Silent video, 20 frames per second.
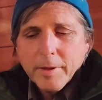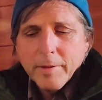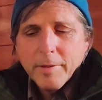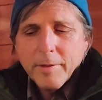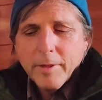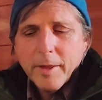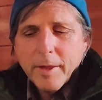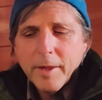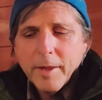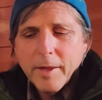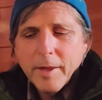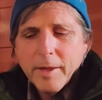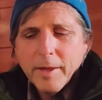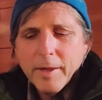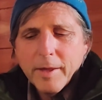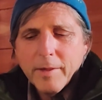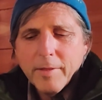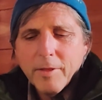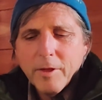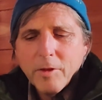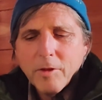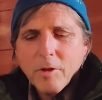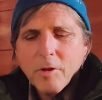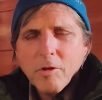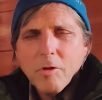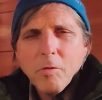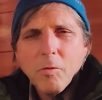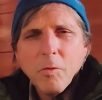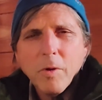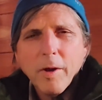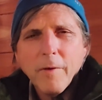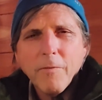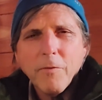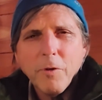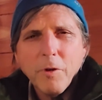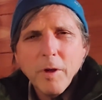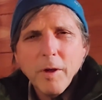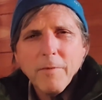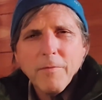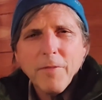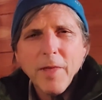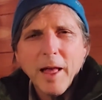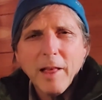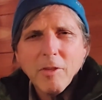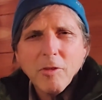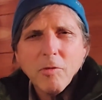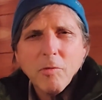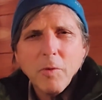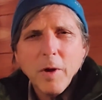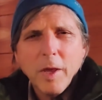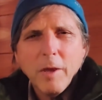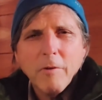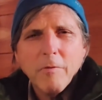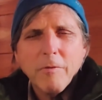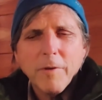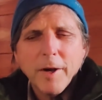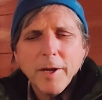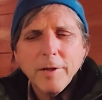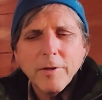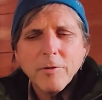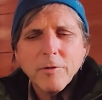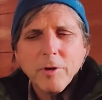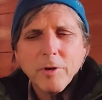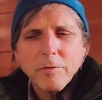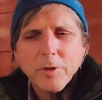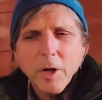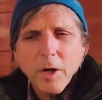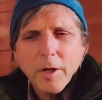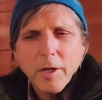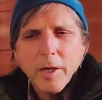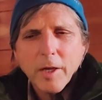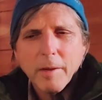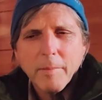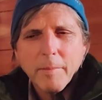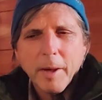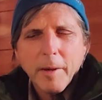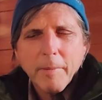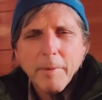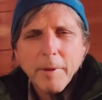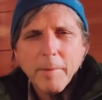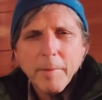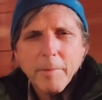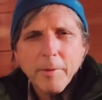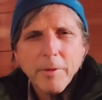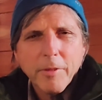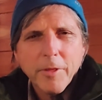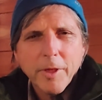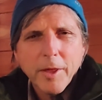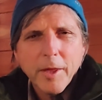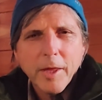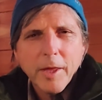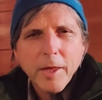The this is a if you if that's the way you find yourself talking about people and thinking